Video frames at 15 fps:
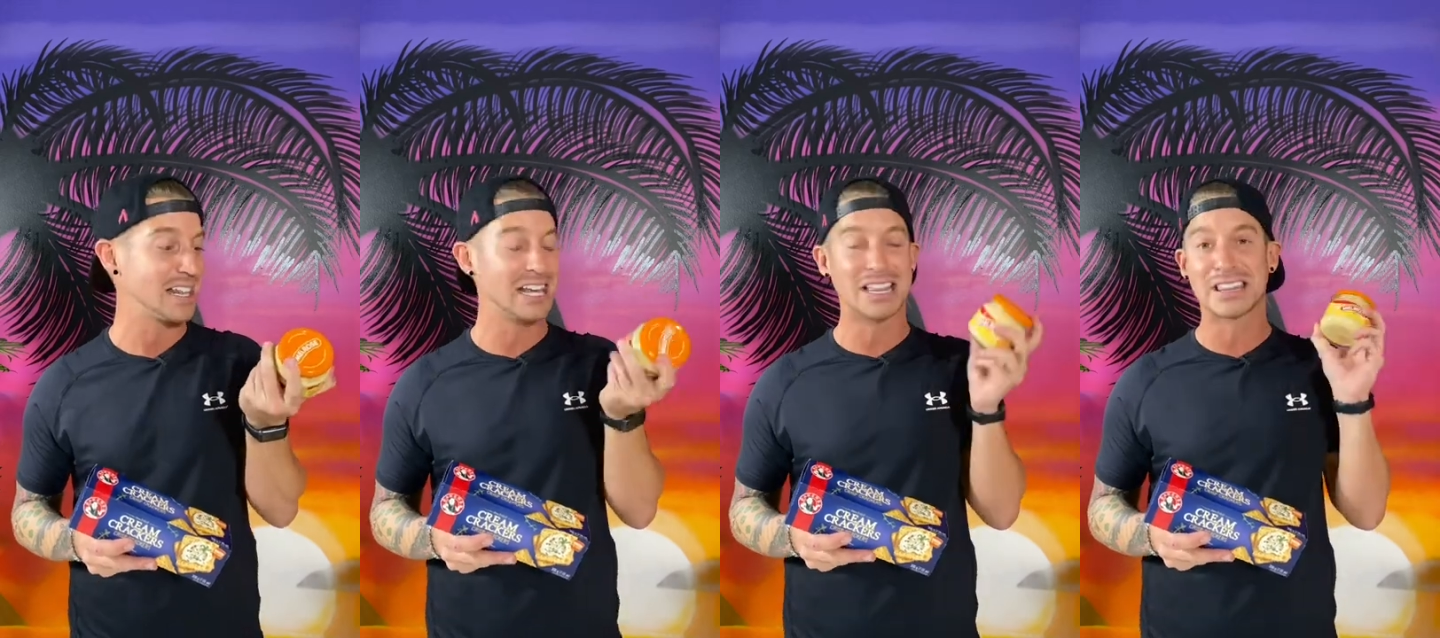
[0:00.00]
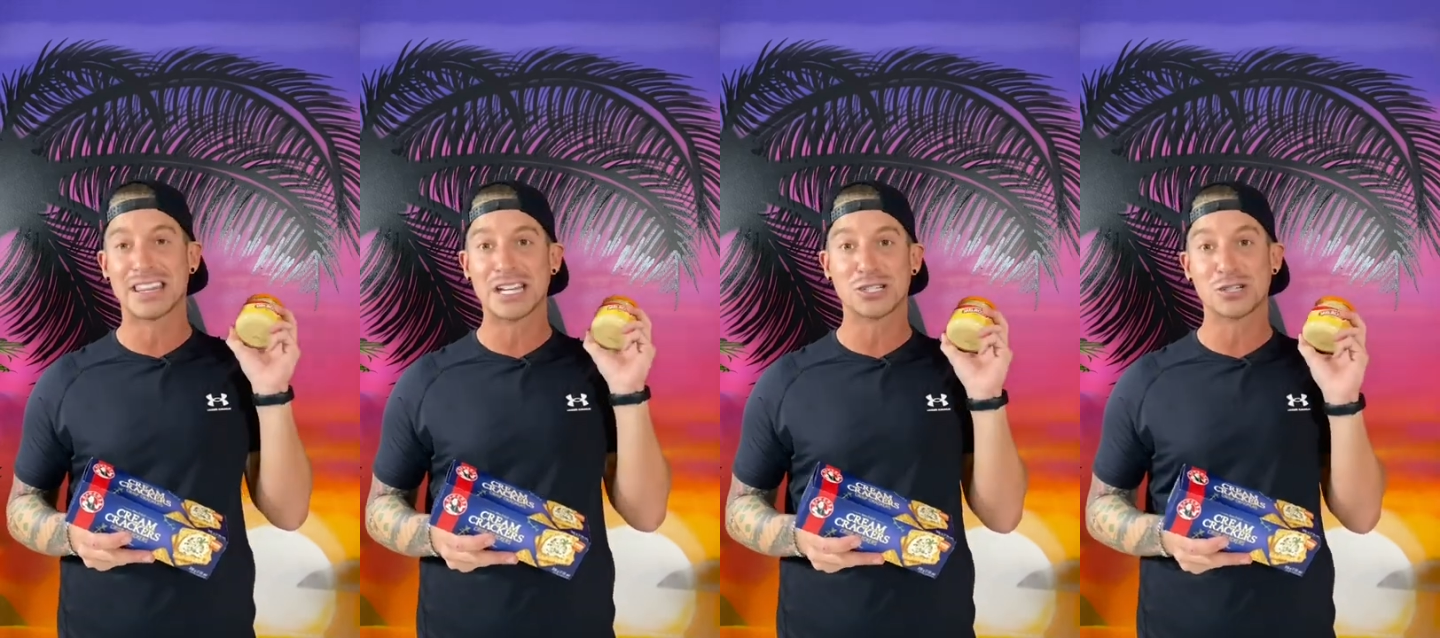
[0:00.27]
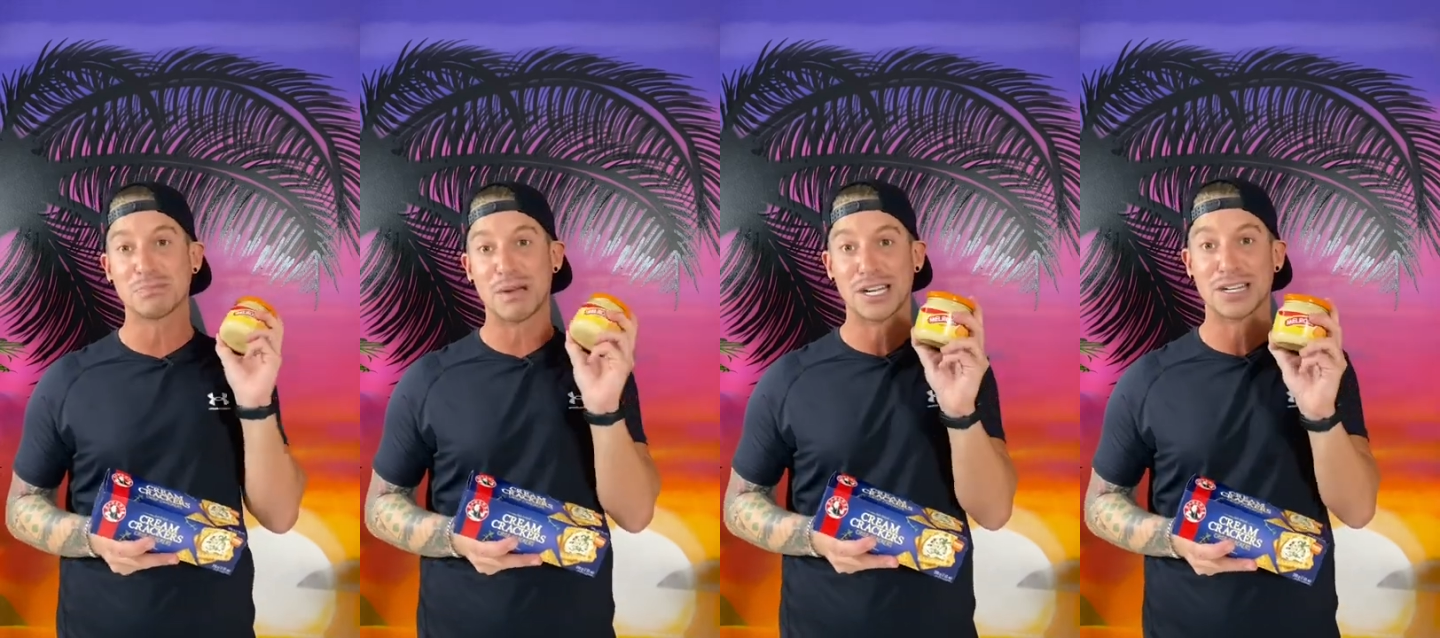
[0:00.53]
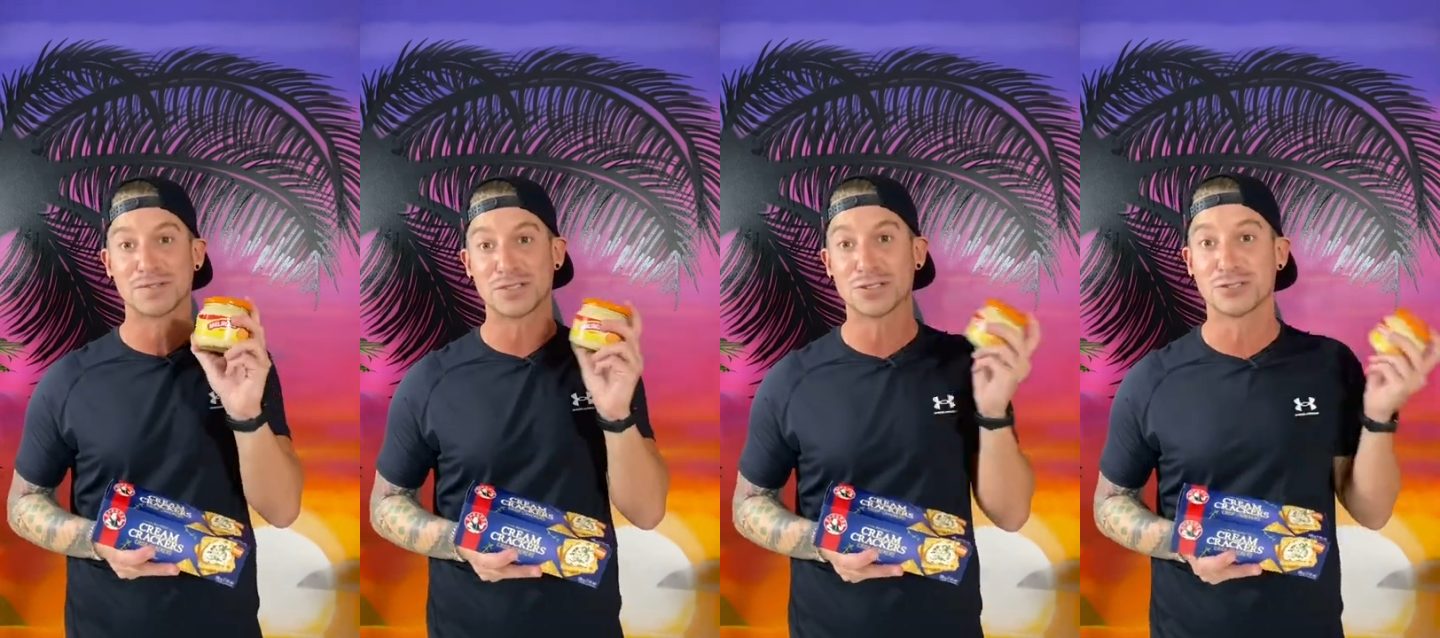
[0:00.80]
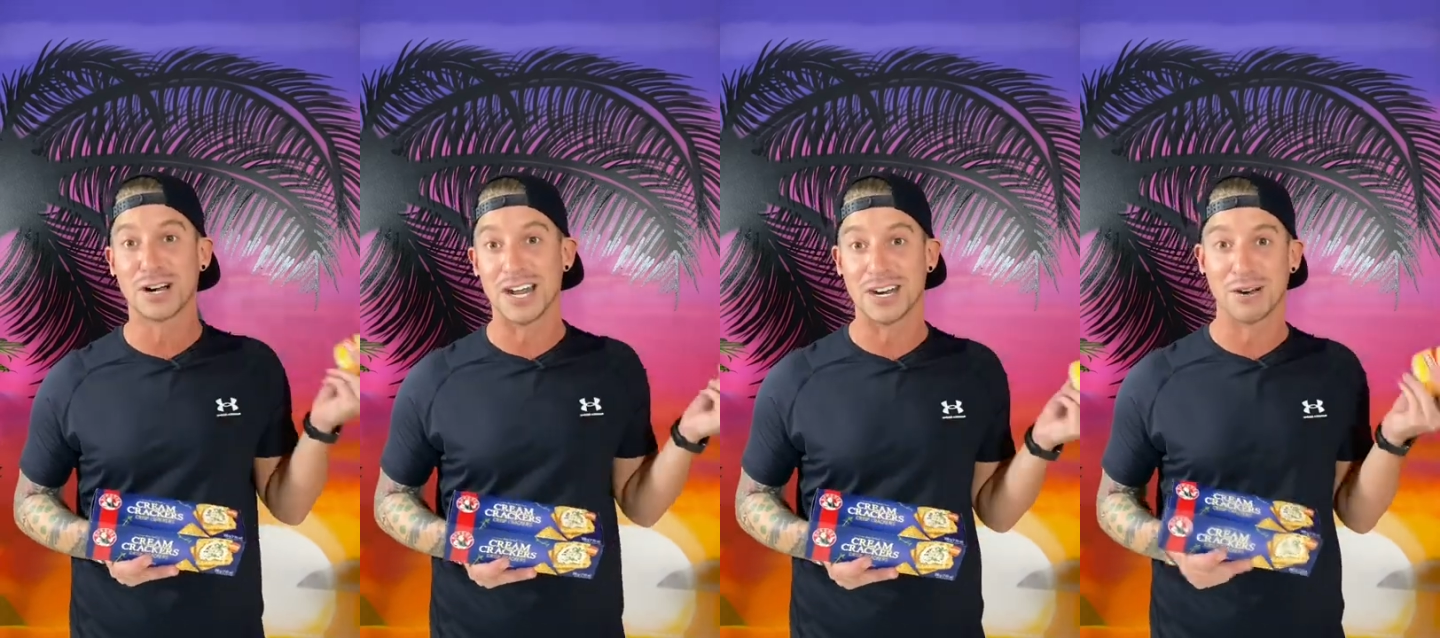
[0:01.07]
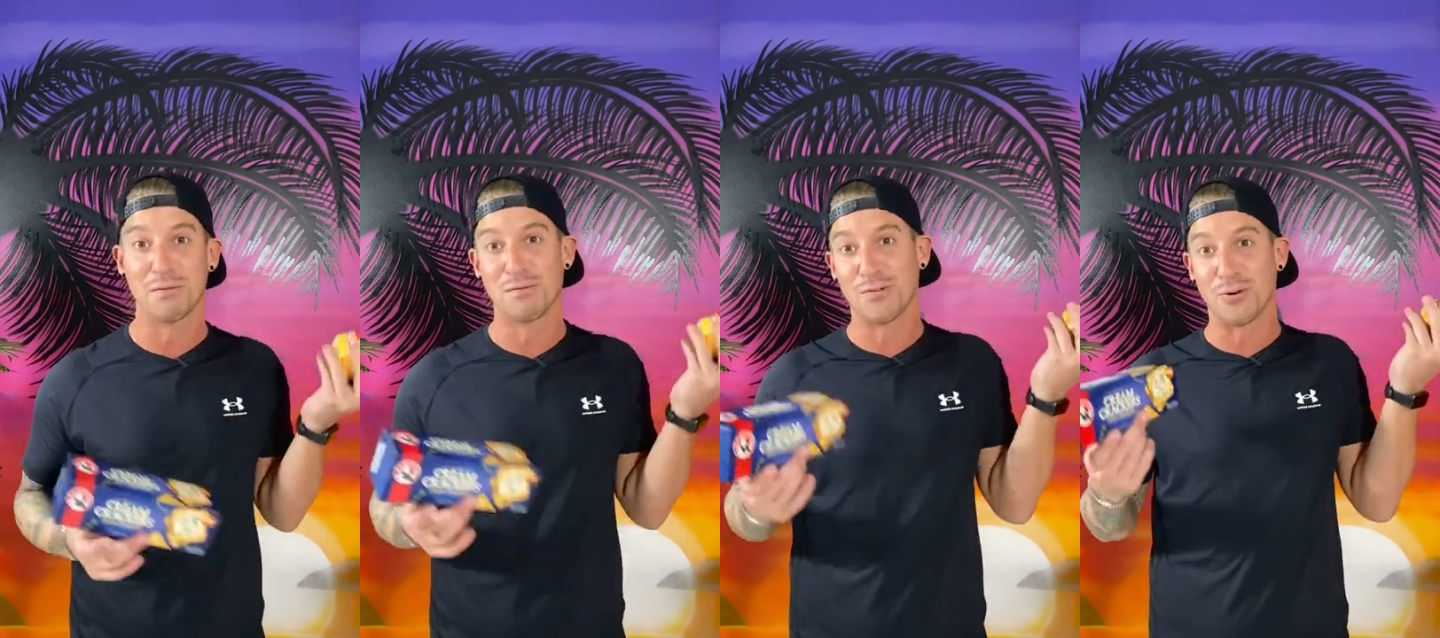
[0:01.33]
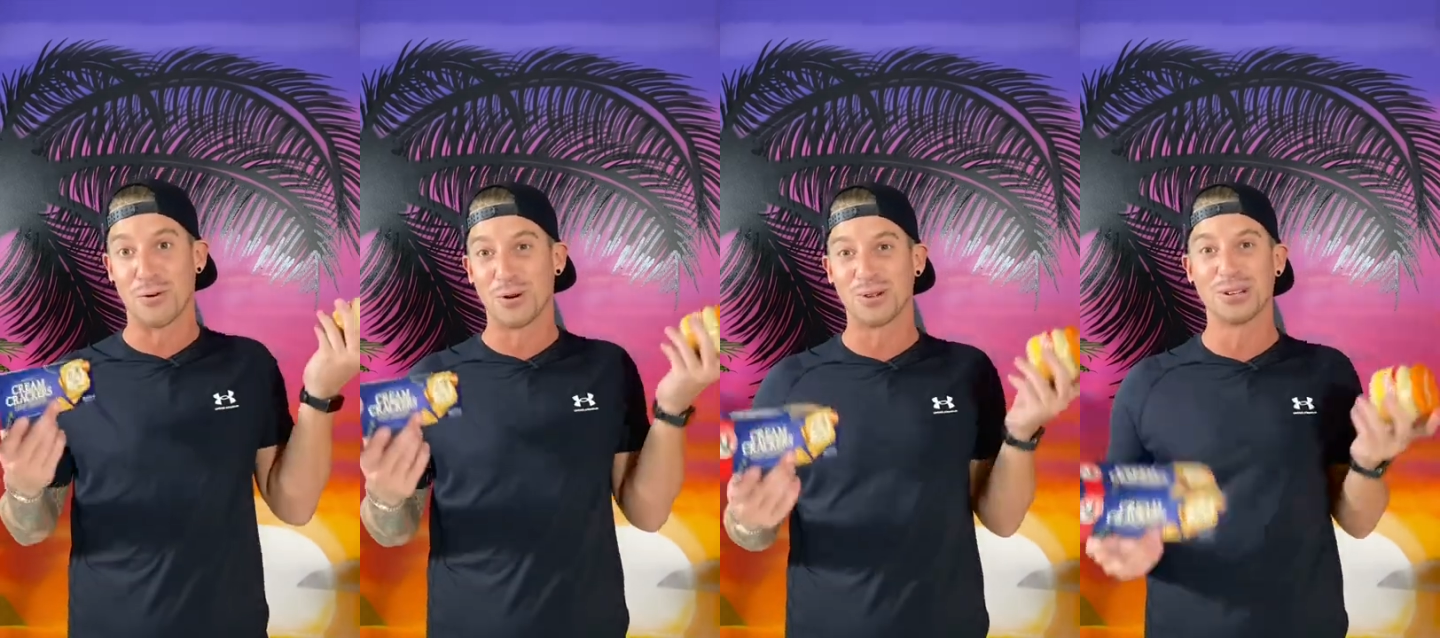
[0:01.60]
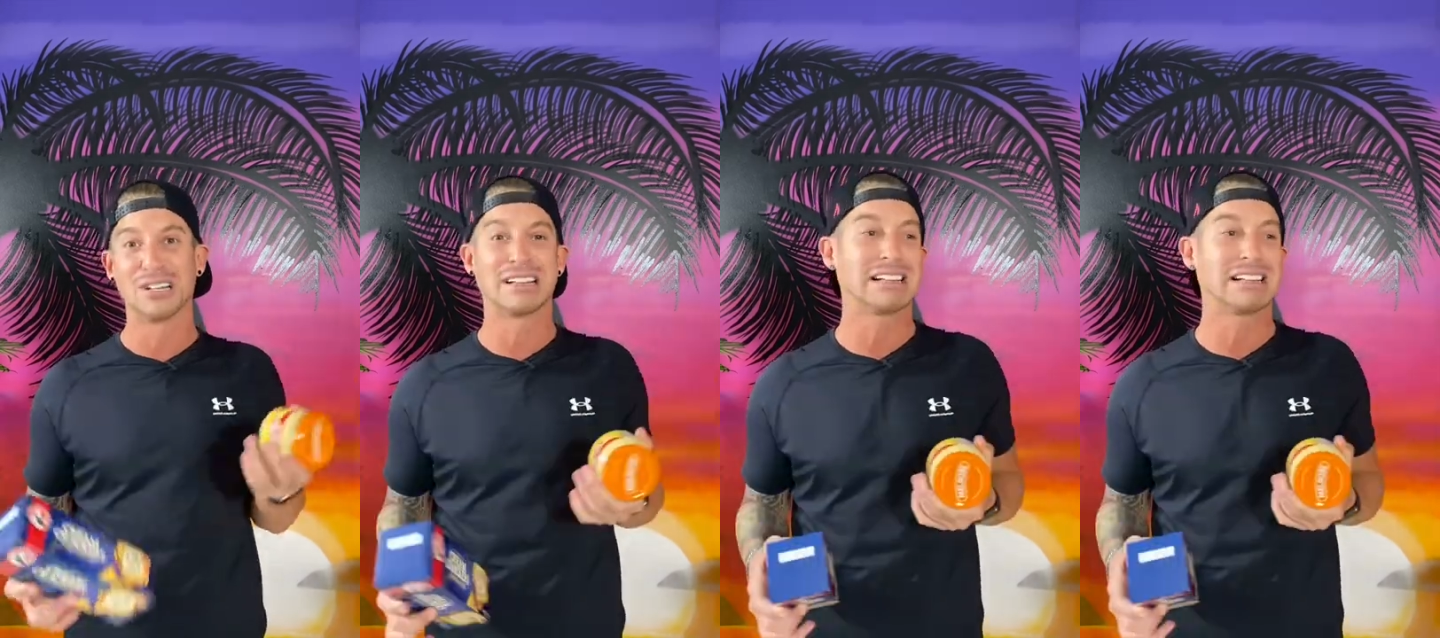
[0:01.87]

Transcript: that you might have to run for